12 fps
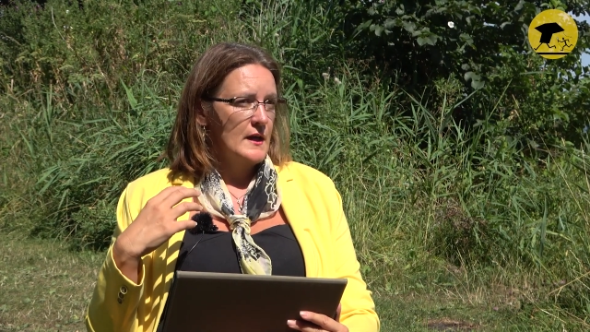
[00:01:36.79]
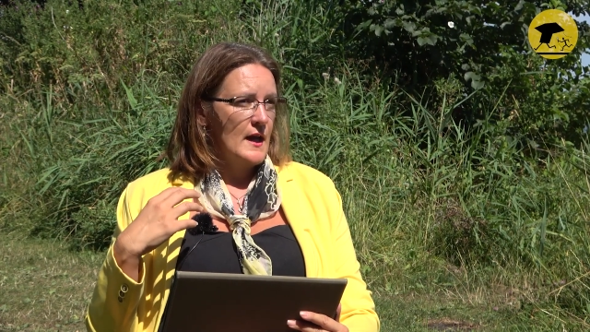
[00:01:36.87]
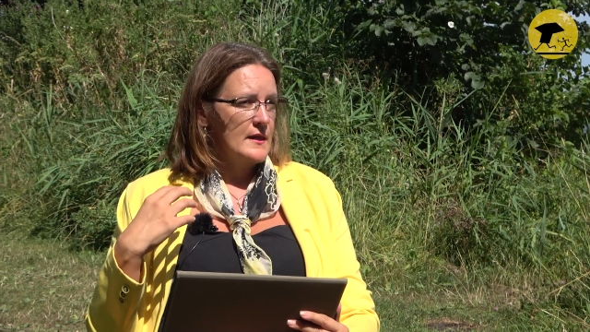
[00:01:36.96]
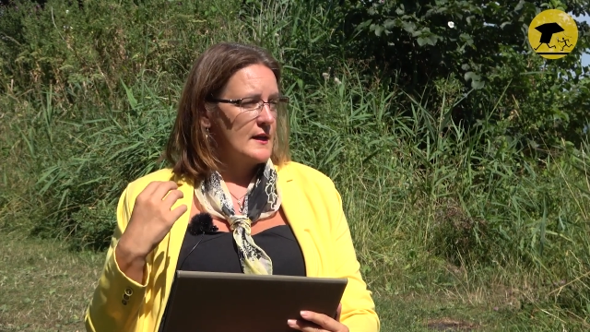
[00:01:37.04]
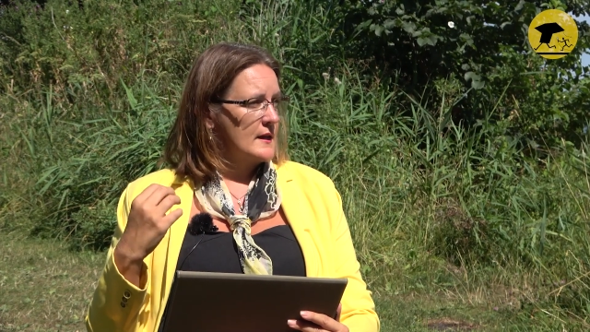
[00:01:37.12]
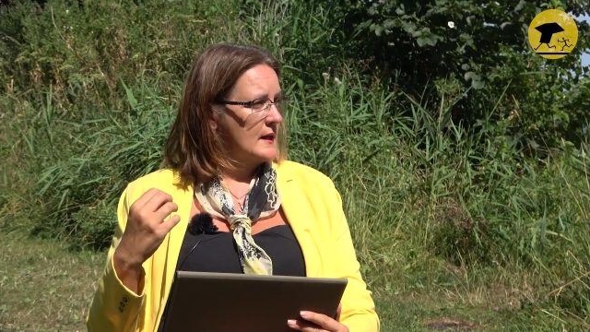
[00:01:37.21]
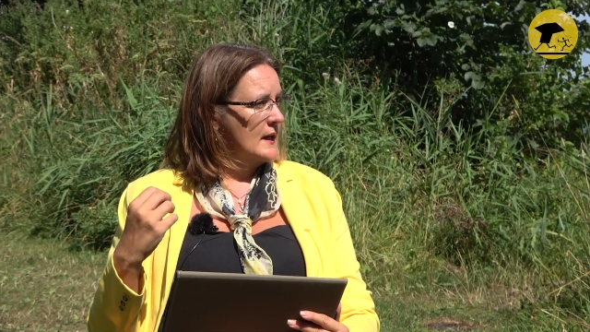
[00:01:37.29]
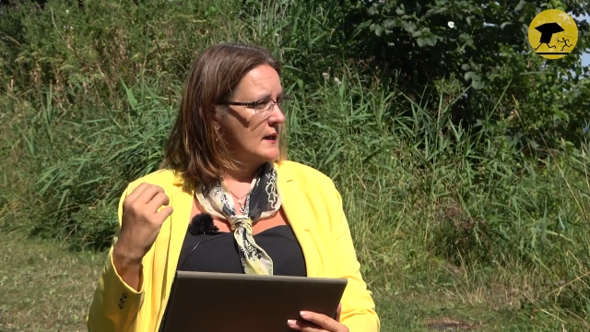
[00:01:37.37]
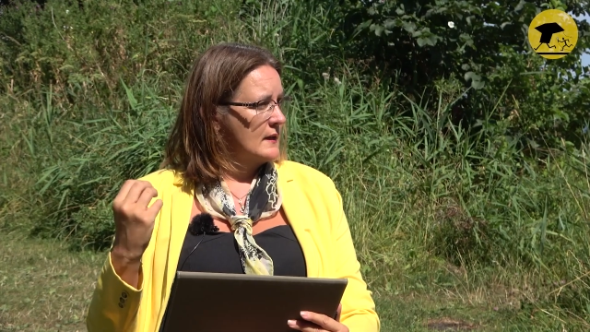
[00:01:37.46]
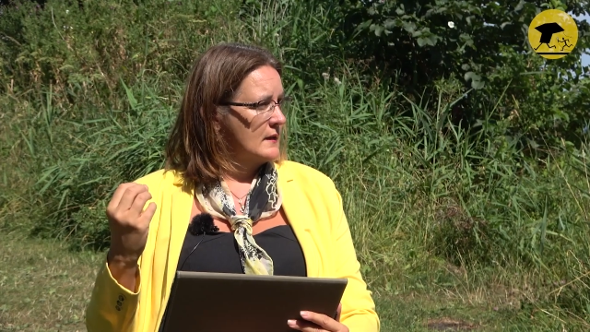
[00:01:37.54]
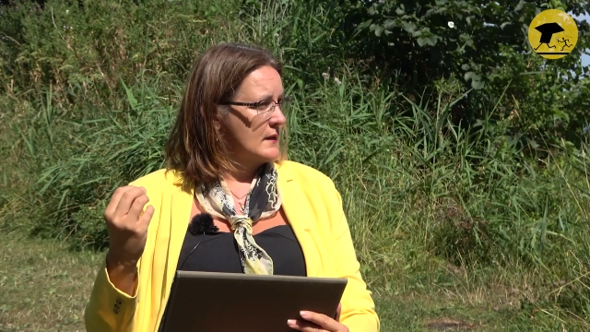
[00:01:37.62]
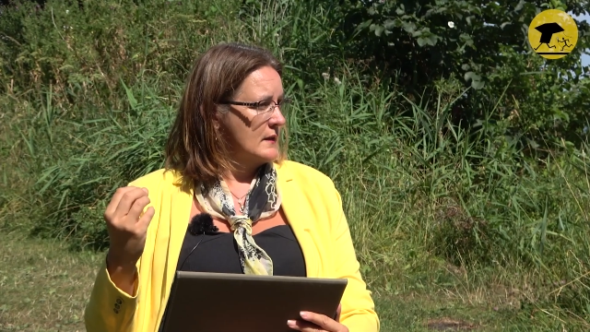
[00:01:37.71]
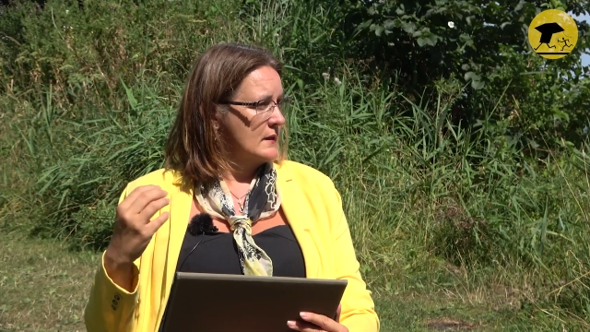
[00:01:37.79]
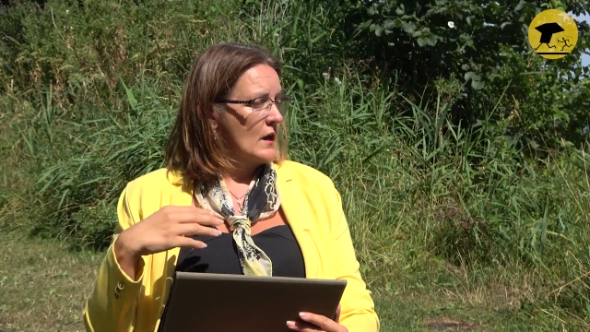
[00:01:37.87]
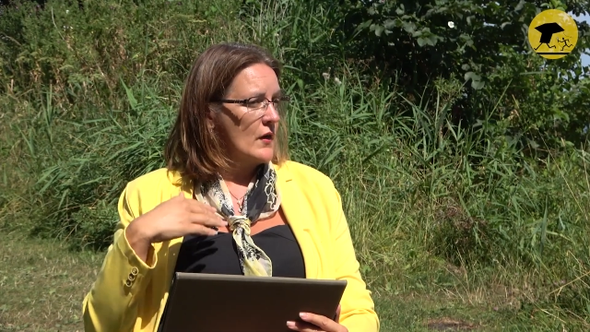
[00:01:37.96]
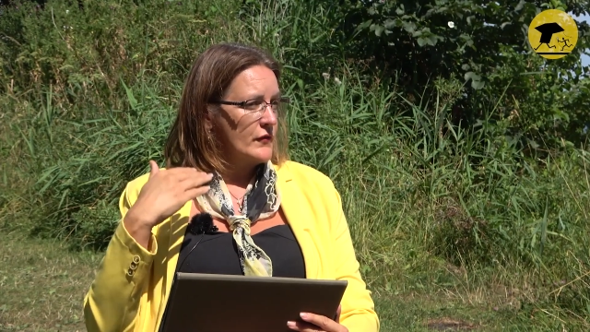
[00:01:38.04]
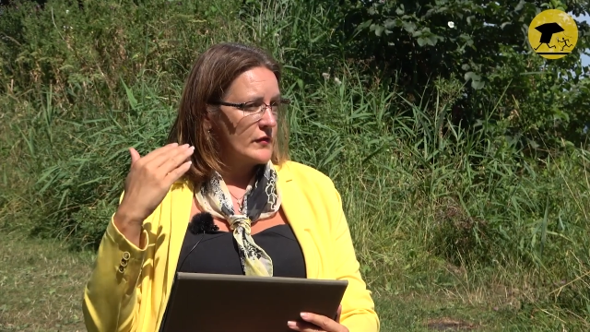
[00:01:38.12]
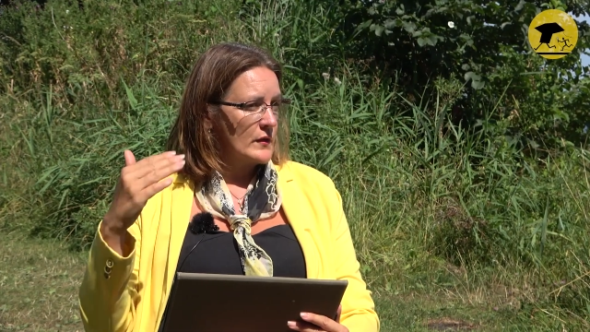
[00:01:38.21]
And then
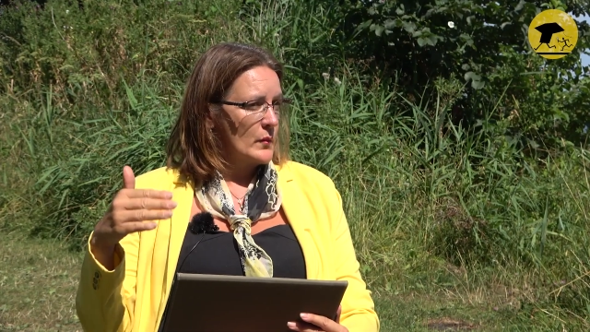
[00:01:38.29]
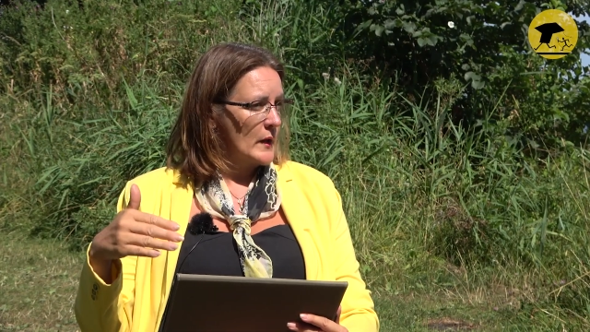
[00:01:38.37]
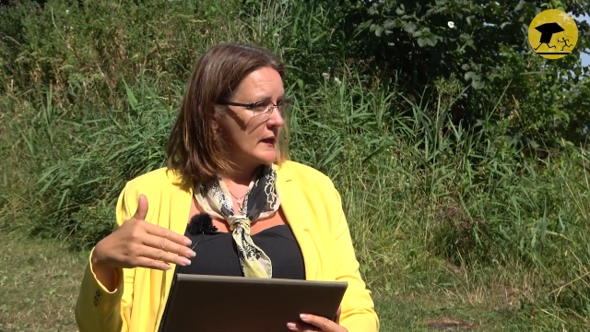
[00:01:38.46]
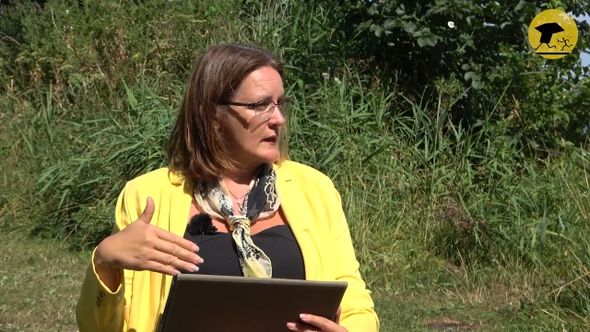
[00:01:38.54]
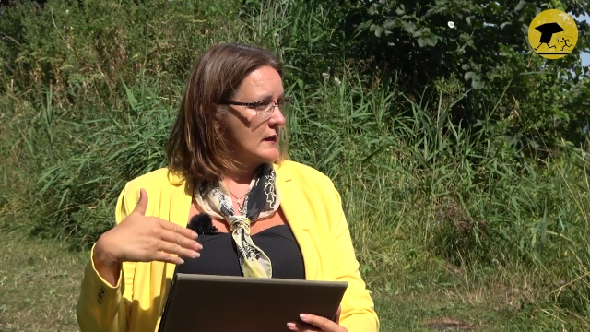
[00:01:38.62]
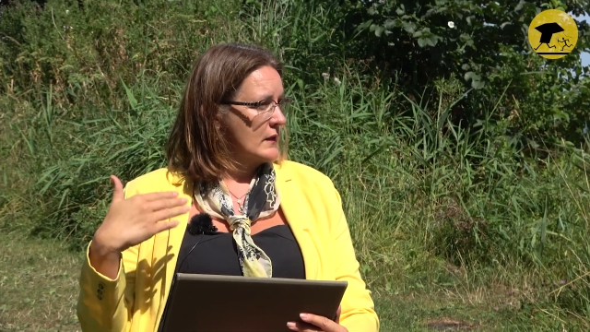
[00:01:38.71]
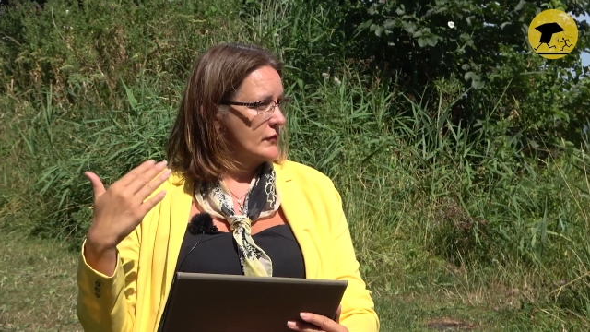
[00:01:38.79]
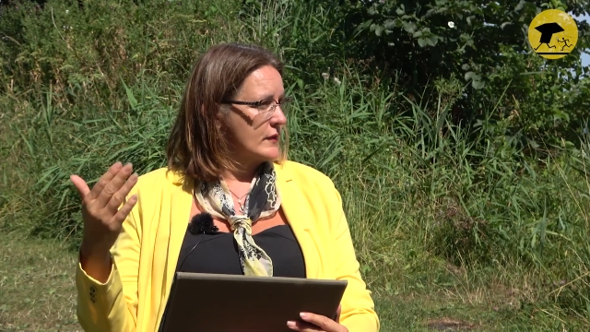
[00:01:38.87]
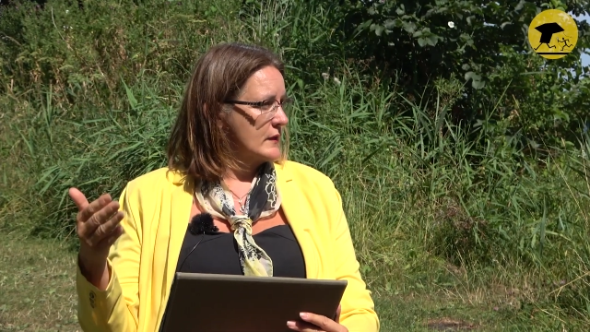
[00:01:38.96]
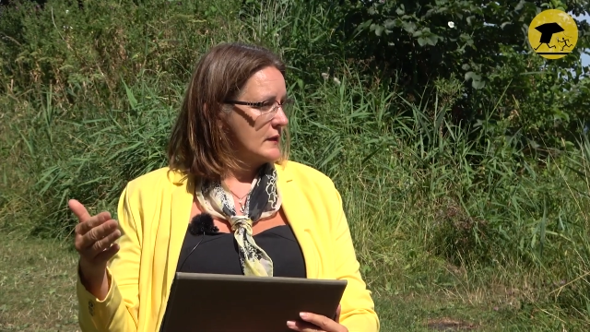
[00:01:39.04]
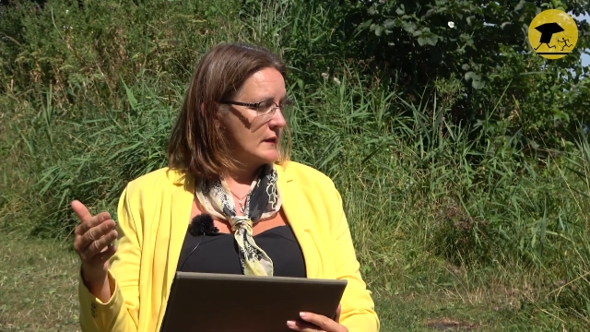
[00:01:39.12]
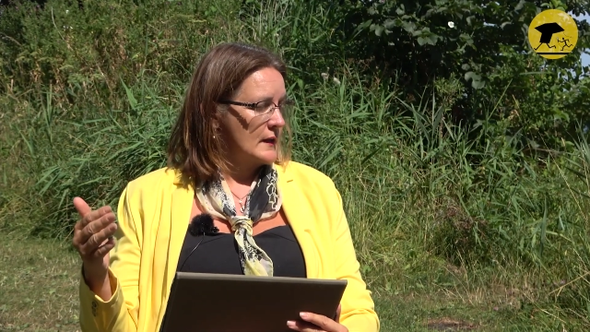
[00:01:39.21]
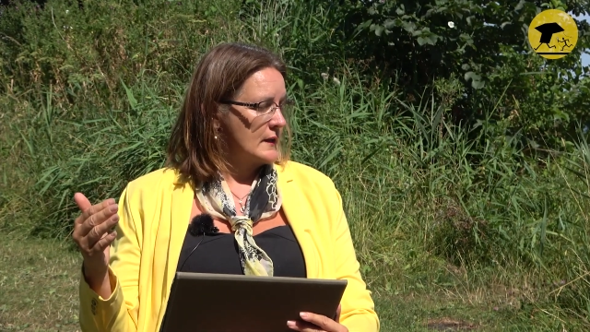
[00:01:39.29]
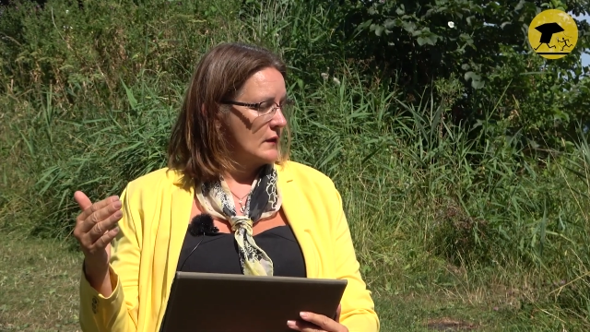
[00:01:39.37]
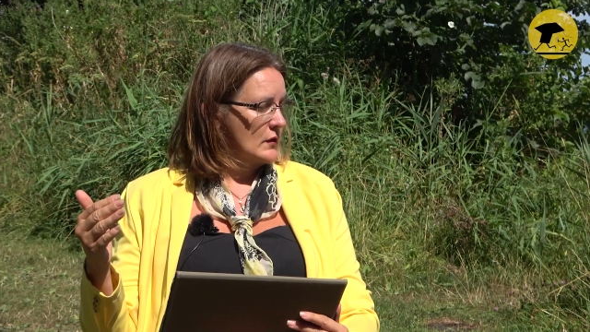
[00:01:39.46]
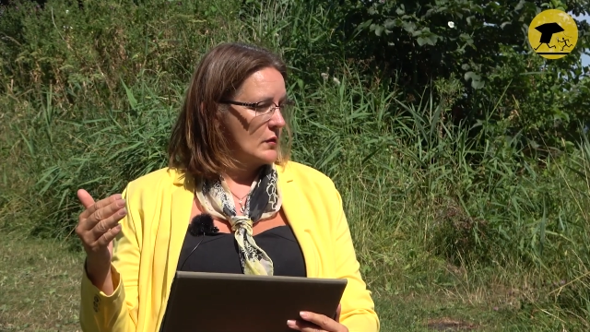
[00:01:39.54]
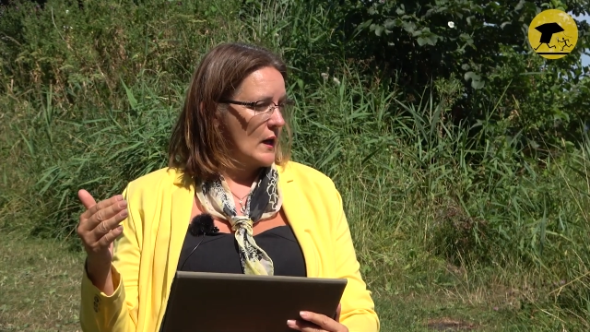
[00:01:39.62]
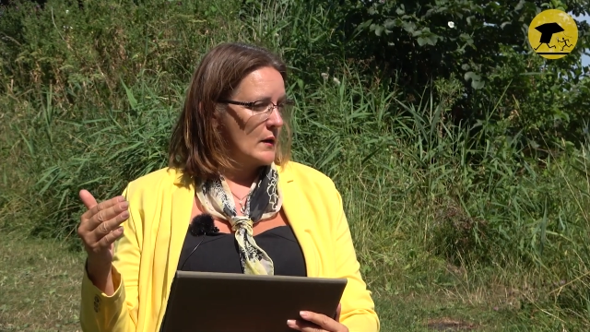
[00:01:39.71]
after a while, I
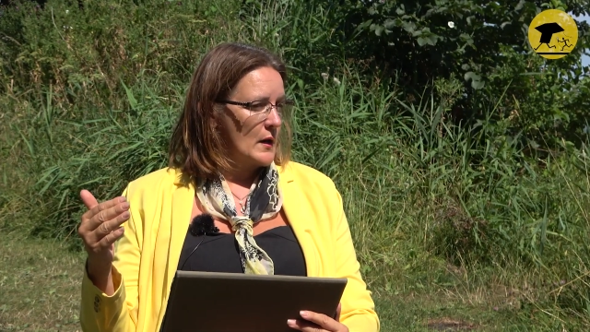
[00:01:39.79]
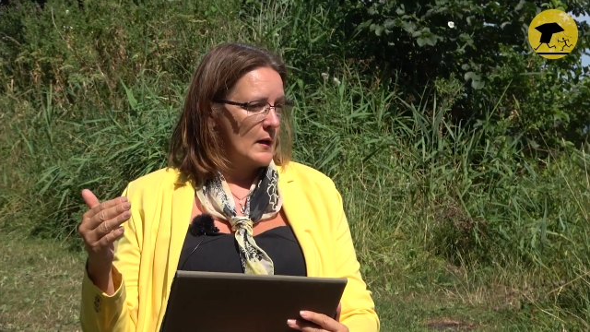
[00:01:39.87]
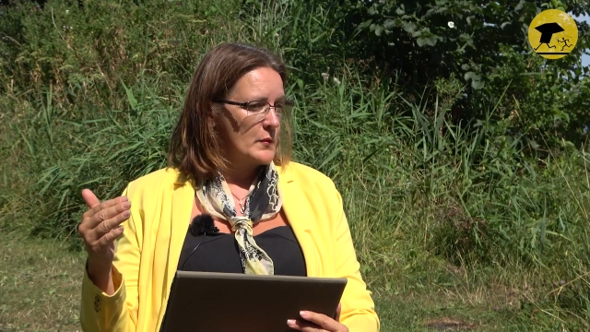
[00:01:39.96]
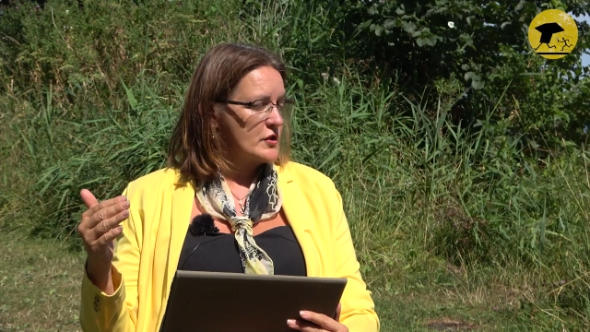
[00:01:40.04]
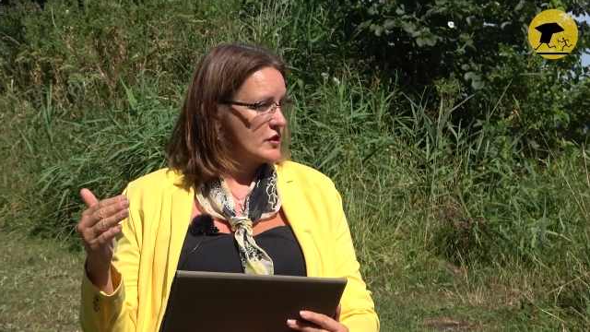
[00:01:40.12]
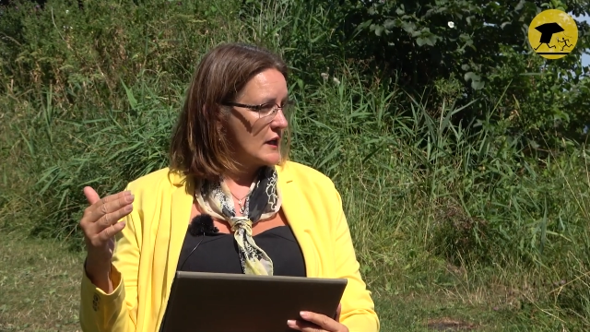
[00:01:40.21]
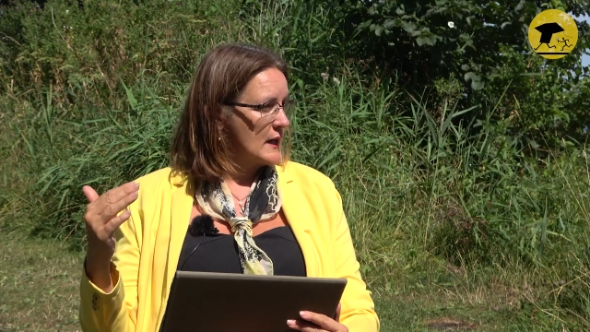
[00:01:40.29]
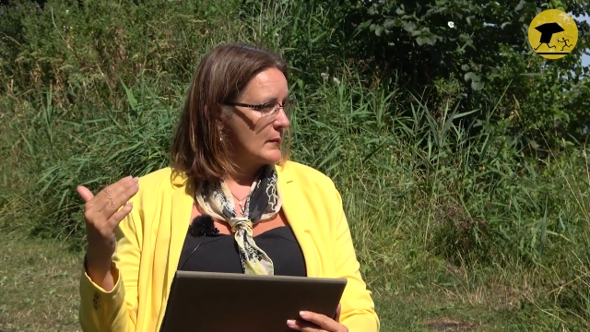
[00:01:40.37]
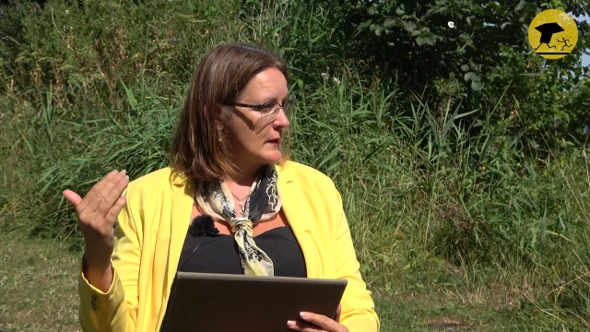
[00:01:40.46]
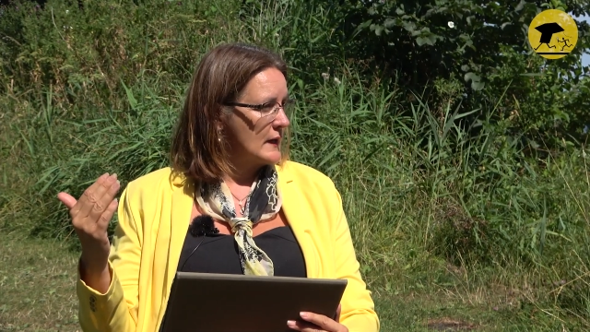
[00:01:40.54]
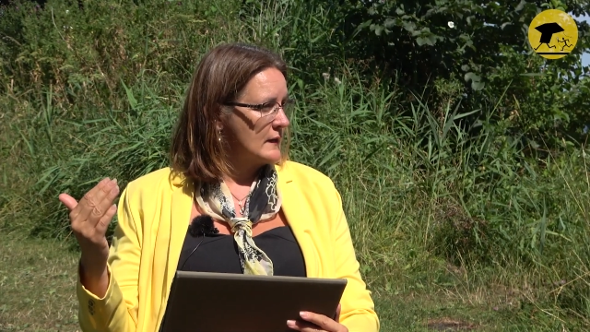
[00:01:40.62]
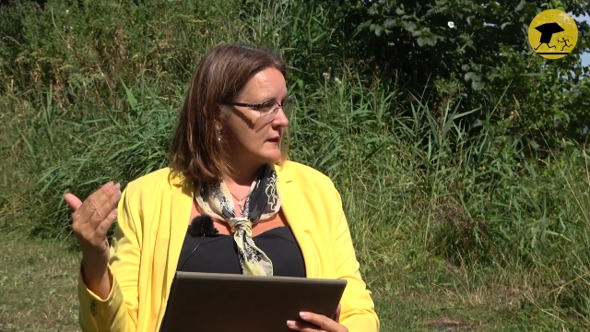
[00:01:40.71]
don't know how much time